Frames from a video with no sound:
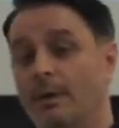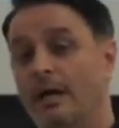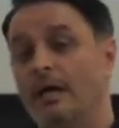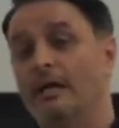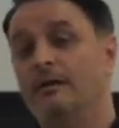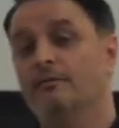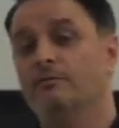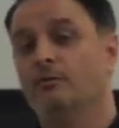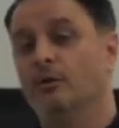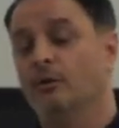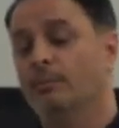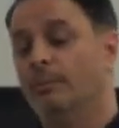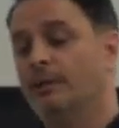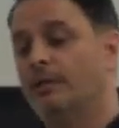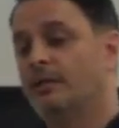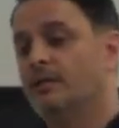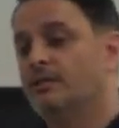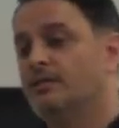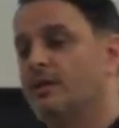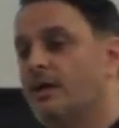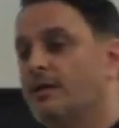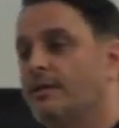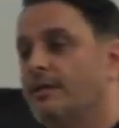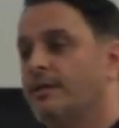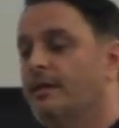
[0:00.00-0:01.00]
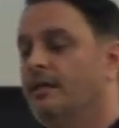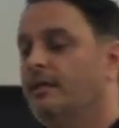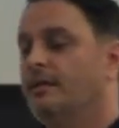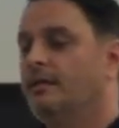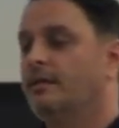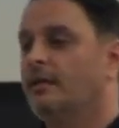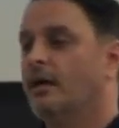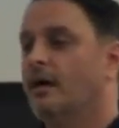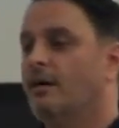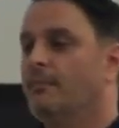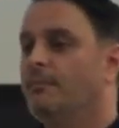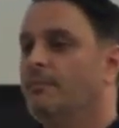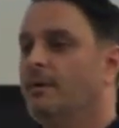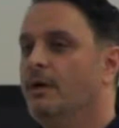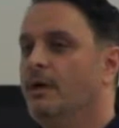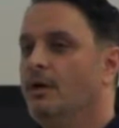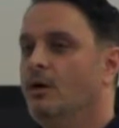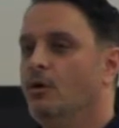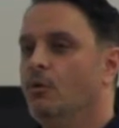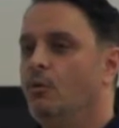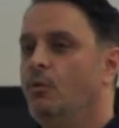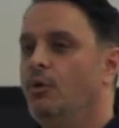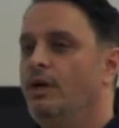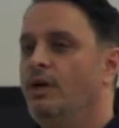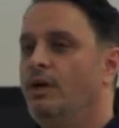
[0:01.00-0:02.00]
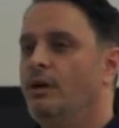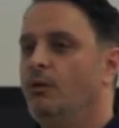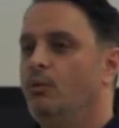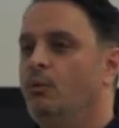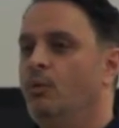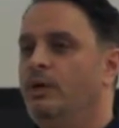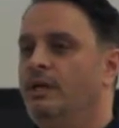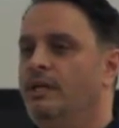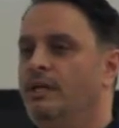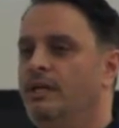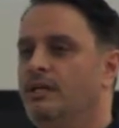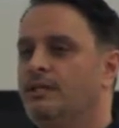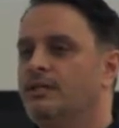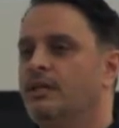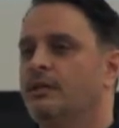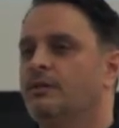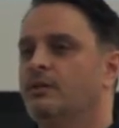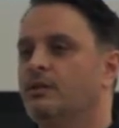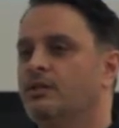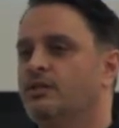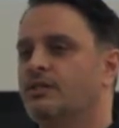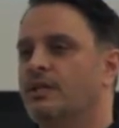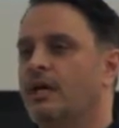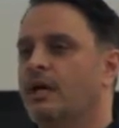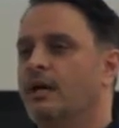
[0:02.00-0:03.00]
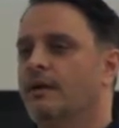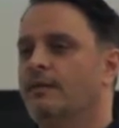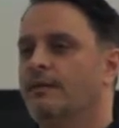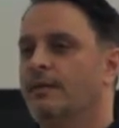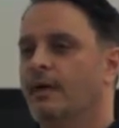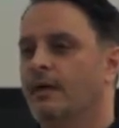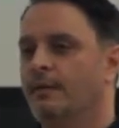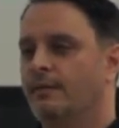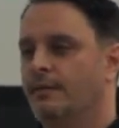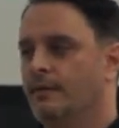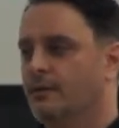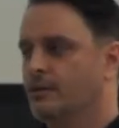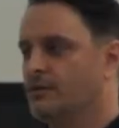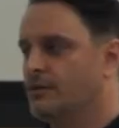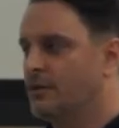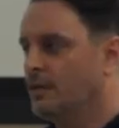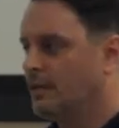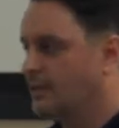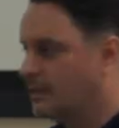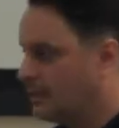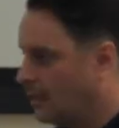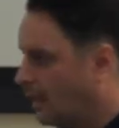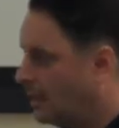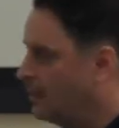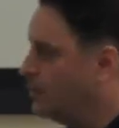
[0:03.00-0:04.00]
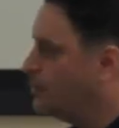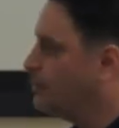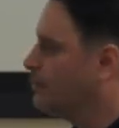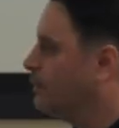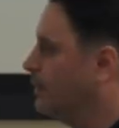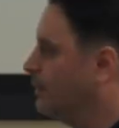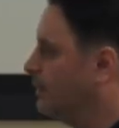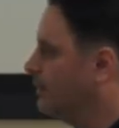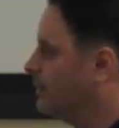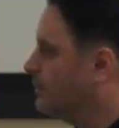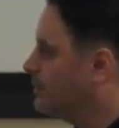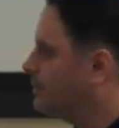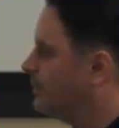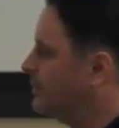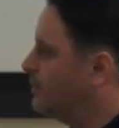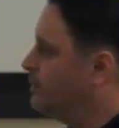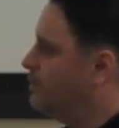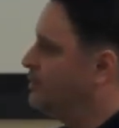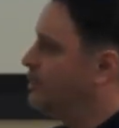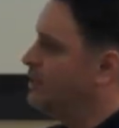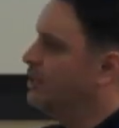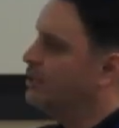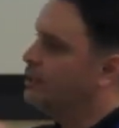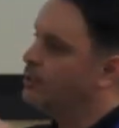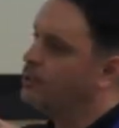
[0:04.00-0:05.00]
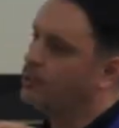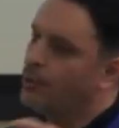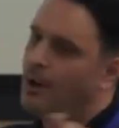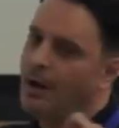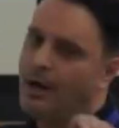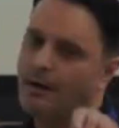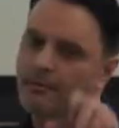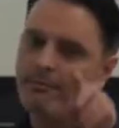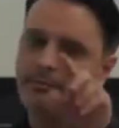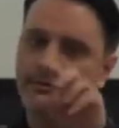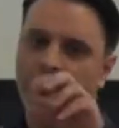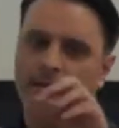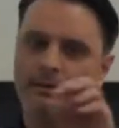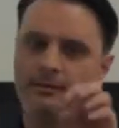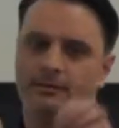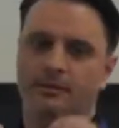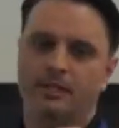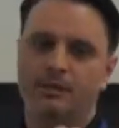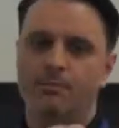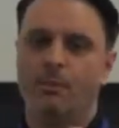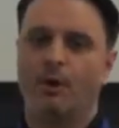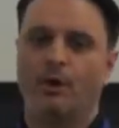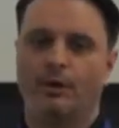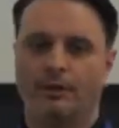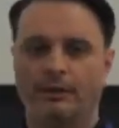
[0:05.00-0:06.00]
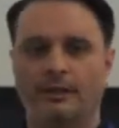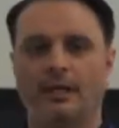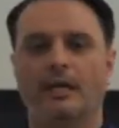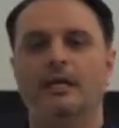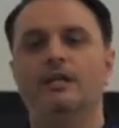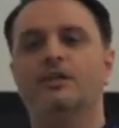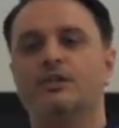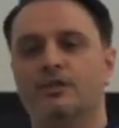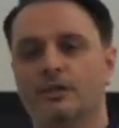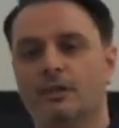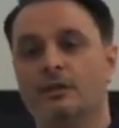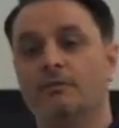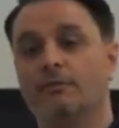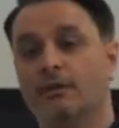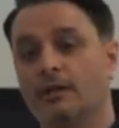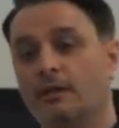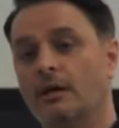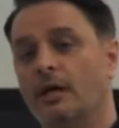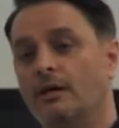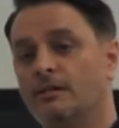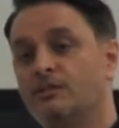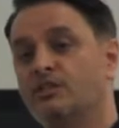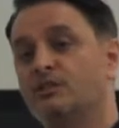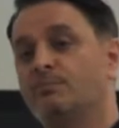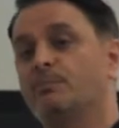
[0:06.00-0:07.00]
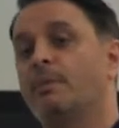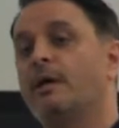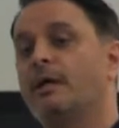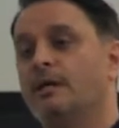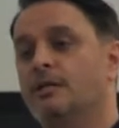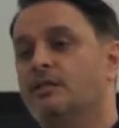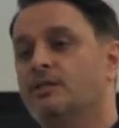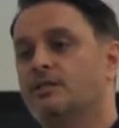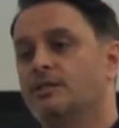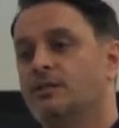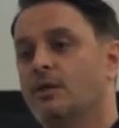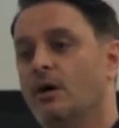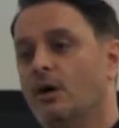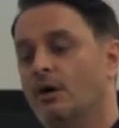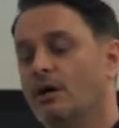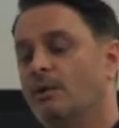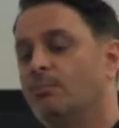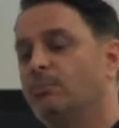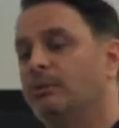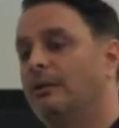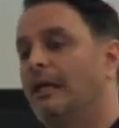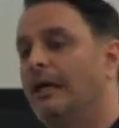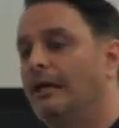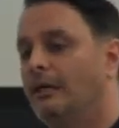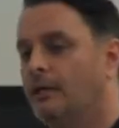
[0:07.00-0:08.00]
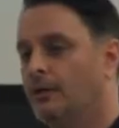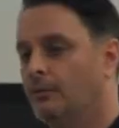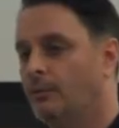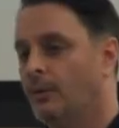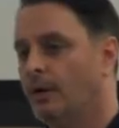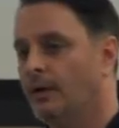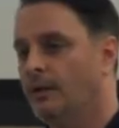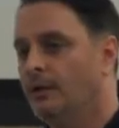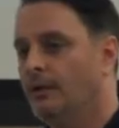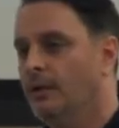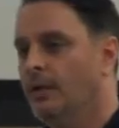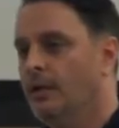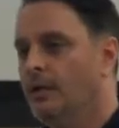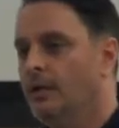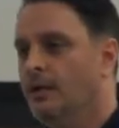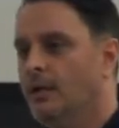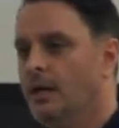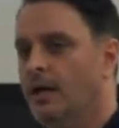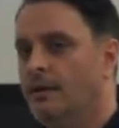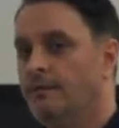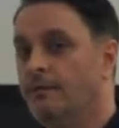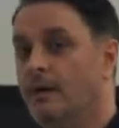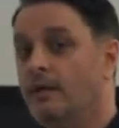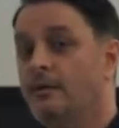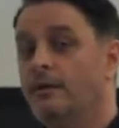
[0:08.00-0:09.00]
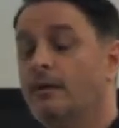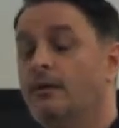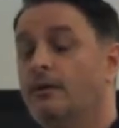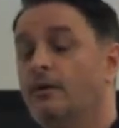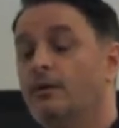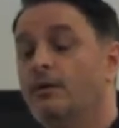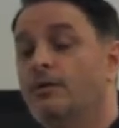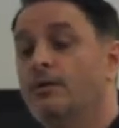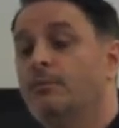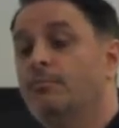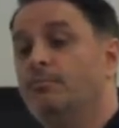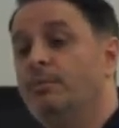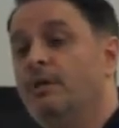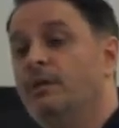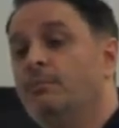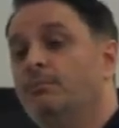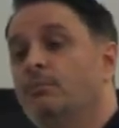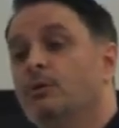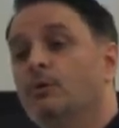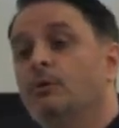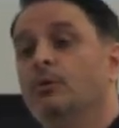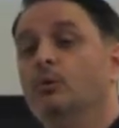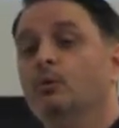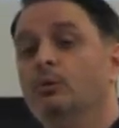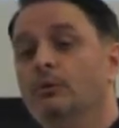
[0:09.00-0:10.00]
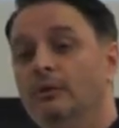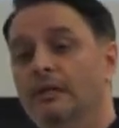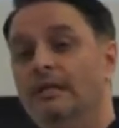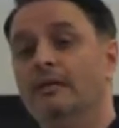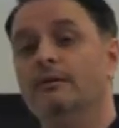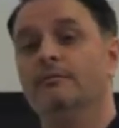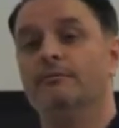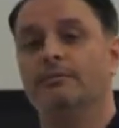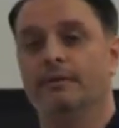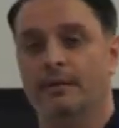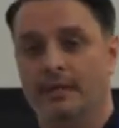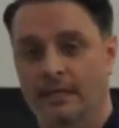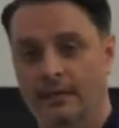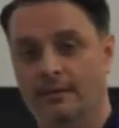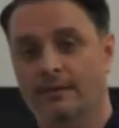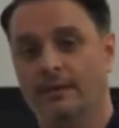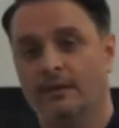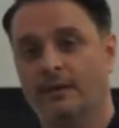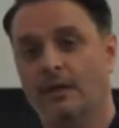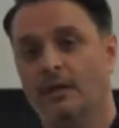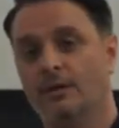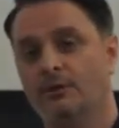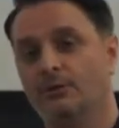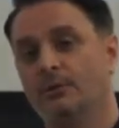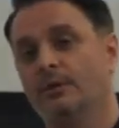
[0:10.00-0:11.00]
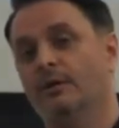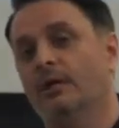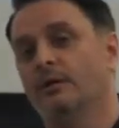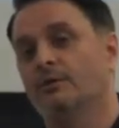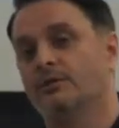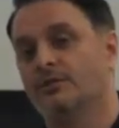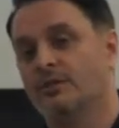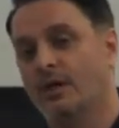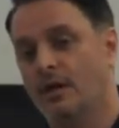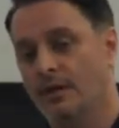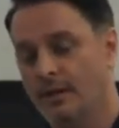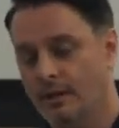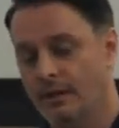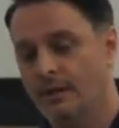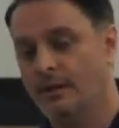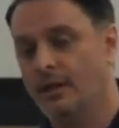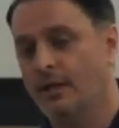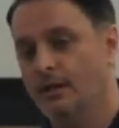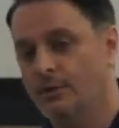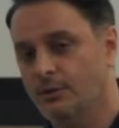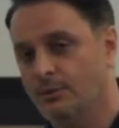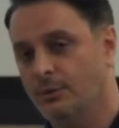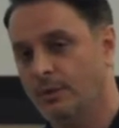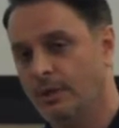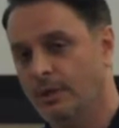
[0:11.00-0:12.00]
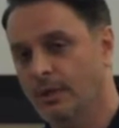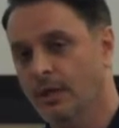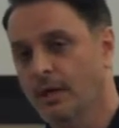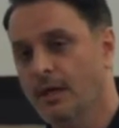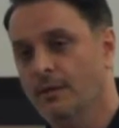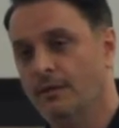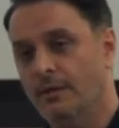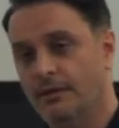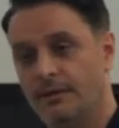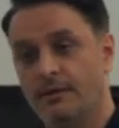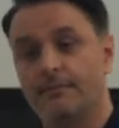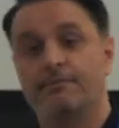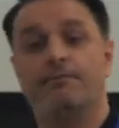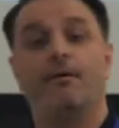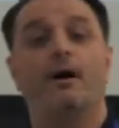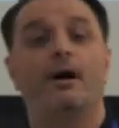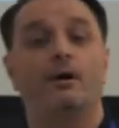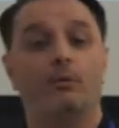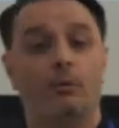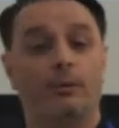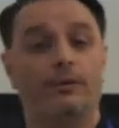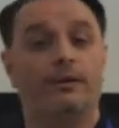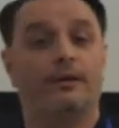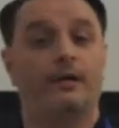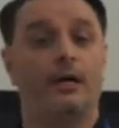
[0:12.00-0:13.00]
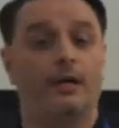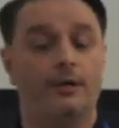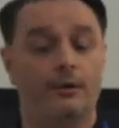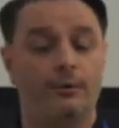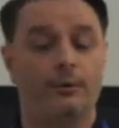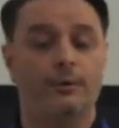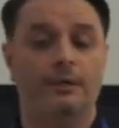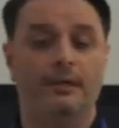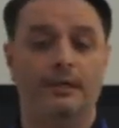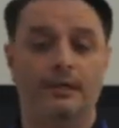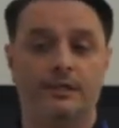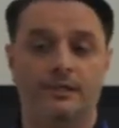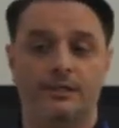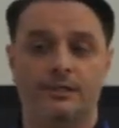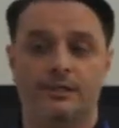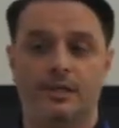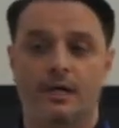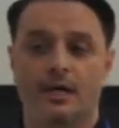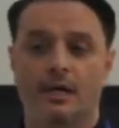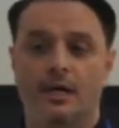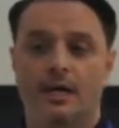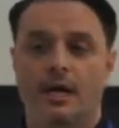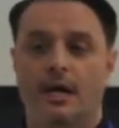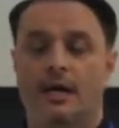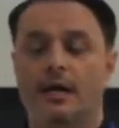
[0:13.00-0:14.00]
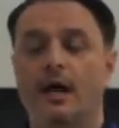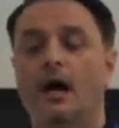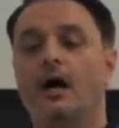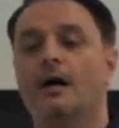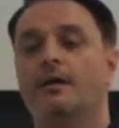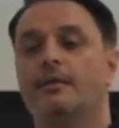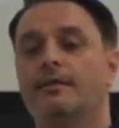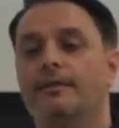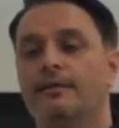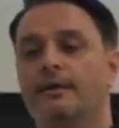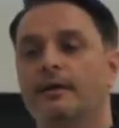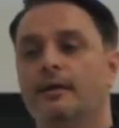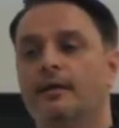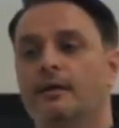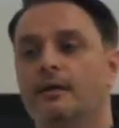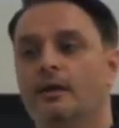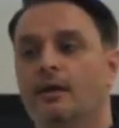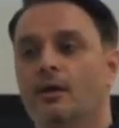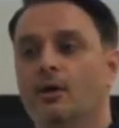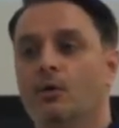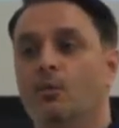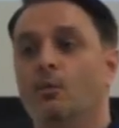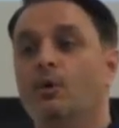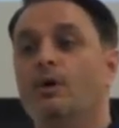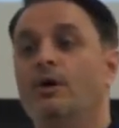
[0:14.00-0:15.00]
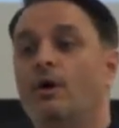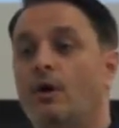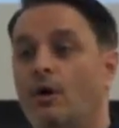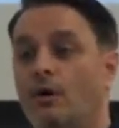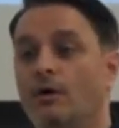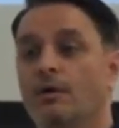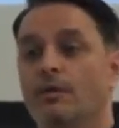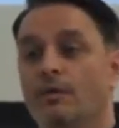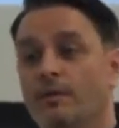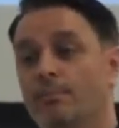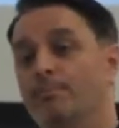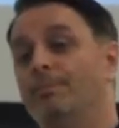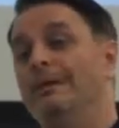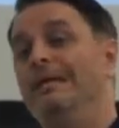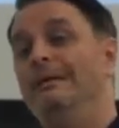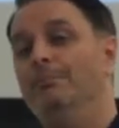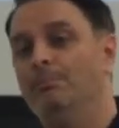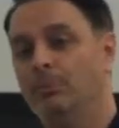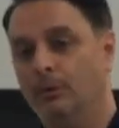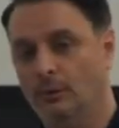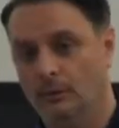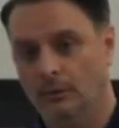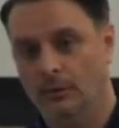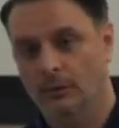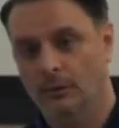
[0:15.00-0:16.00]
painful, because I think we need to understand that there's the country, there's the geographic demarcation of a space on a planet, right? And then there are the people who live in the country and outside of the country that define what the country is. And I think we are the people,